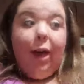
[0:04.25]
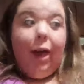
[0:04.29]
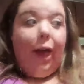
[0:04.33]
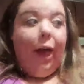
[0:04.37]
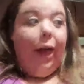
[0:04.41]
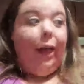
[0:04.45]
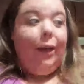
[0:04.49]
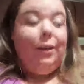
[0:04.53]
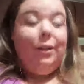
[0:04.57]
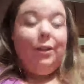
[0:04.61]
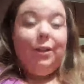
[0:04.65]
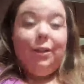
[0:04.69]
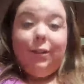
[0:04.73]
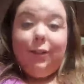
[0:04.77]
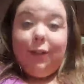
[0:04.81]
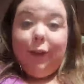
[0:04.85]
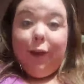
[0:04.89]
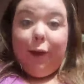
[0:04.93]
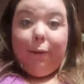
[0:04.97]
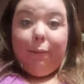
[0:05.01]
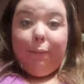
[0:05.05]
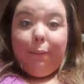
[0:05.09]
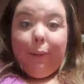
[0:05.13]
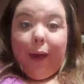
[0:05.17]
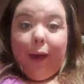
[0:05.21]
I just
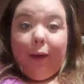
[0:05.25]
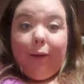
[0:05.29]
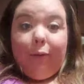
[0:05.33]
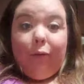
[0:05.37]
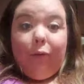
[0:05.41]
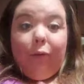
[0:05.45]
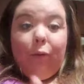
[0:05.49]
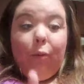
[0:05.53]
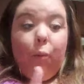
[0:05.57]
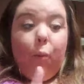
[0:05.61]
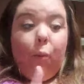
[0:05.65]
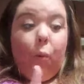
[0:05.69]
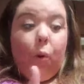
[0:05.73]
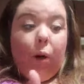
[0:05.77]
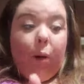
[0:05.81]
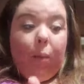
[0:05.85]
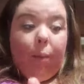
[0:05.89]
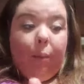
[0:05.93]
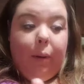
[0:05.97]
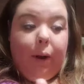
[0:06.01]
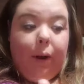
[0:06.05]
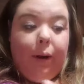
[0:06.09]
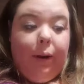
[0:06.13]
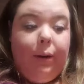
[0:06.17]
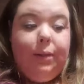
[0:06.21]
got back from
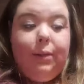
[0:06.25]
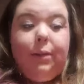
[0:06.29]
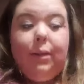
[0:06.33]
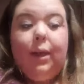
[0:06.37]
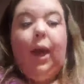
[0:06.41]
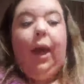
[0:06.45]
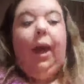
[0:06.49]
Walmart.